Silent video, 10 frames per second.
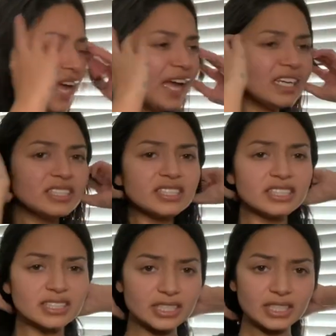And
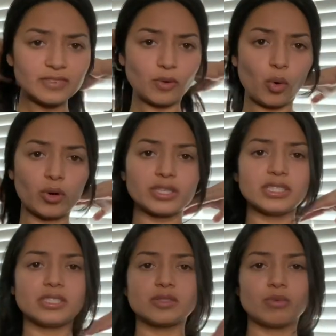seasoning, of course,
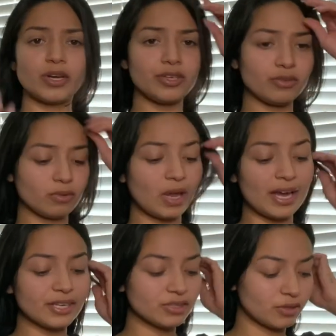is what you'd
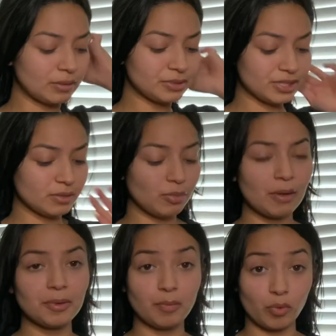like. So I'm just gonna
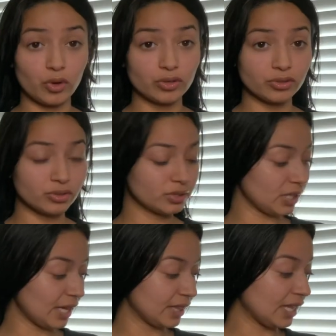probably boil those
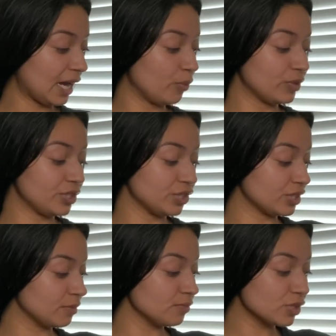like that with just
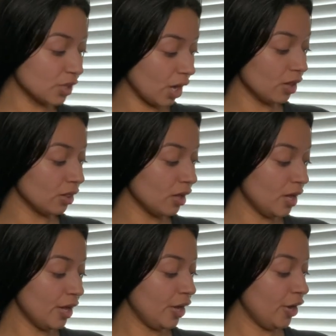some salt,
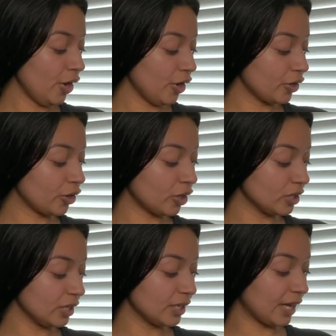
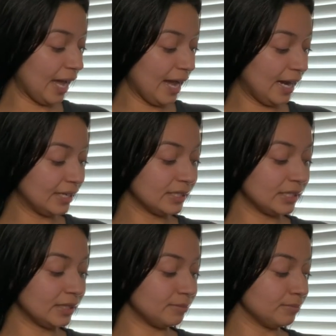garlic,
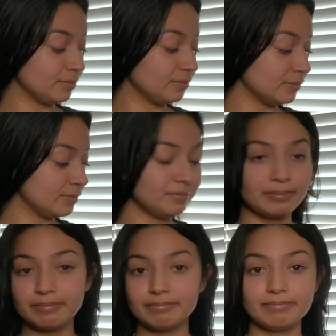and
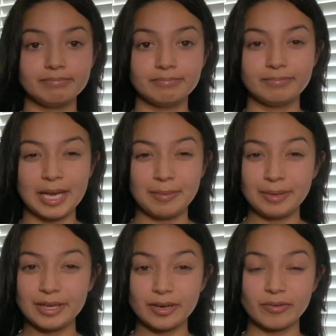
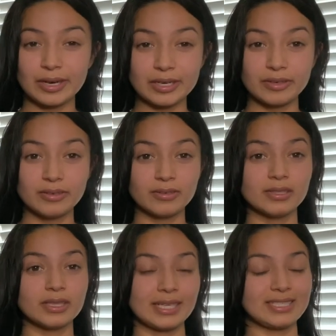baby oregano.
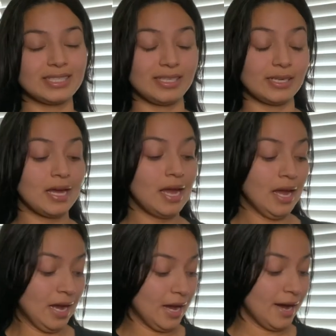That's it.
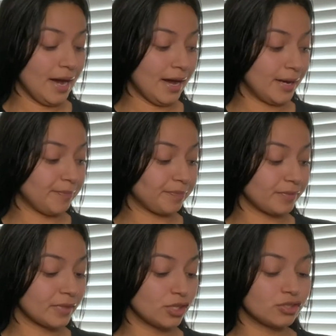So I'm
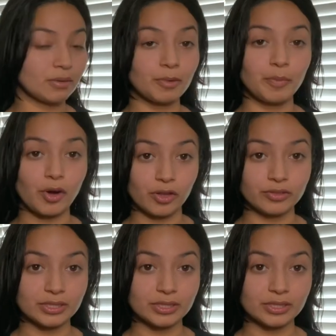gonna put all those in